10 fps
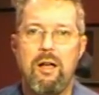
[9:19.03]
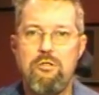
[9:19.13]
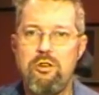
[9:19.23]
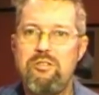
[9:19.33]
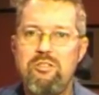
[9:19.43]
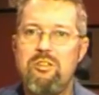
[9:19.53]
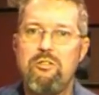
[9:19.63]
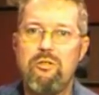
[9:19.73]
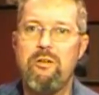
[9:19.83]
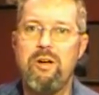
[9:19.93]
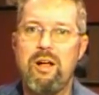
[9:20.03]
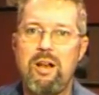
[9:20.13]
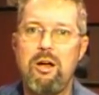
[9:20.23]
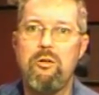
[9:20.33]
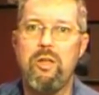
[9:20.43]
Jesus is very
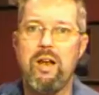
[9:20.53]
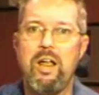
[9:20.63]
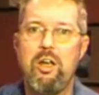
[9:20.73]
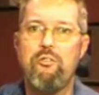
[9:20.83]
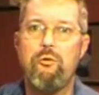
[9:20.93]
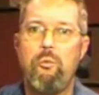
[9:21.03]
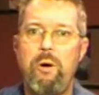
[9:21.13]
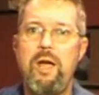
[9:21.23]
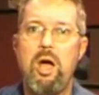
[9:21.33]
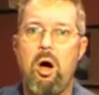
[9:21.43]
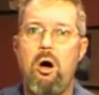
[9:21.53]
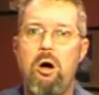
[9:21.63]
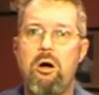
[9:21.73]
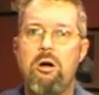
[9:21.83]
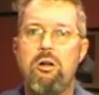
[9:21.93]
clear that if we
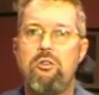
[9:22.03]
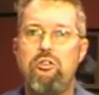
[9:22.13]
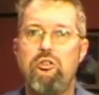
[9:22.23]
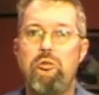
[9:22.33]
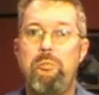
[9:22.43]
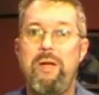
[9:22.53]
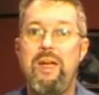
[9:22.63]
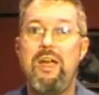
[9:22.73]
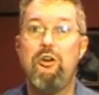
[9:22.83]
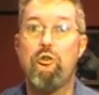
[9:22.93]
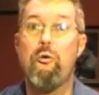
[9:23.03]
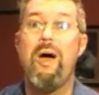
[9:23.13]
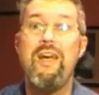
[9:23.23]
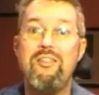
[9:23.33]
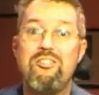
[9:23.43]
are to be
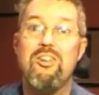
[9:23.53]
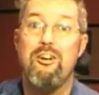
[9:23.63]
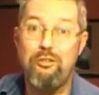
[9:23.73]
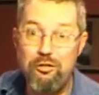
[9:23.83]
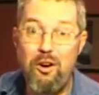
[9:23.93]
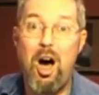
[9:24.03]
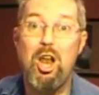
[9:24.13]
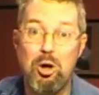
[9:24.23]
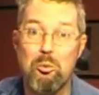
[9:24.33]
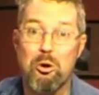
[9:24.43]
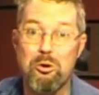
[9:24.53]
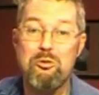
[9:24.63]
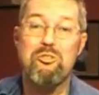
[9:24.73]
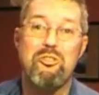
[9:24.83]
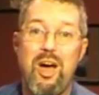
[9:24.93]
Christ
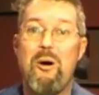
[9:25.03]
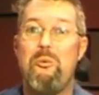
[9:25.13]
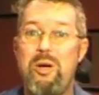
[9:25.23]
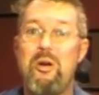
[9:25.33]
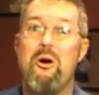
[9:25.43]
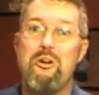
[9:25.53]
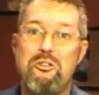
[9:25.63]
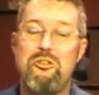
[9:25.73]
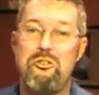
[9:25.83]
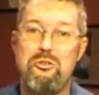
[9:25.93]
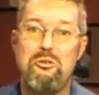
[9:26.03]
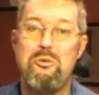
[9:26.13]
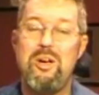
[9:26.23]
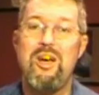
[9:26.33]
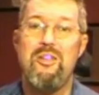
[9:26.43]
followers, that we are to
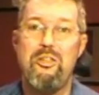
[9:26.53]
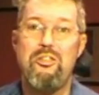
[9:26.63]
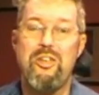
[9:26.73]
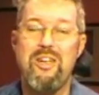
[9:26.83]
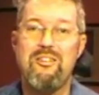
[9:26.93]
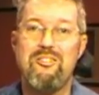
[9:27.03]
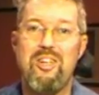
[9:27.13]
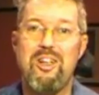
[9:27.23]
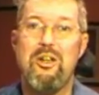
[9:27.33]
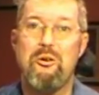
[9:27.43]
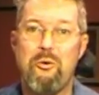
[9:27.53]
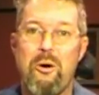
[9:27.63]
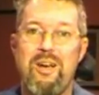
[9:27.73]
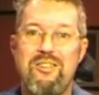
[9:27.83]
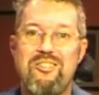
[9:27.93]
do the things that
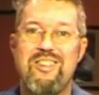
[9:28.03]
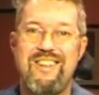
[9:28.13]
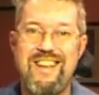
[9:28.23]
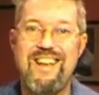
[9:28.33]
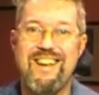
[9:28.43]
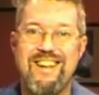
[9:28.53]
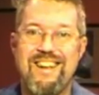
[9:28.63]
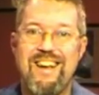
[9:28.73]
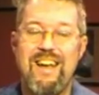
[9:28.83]
Christ did.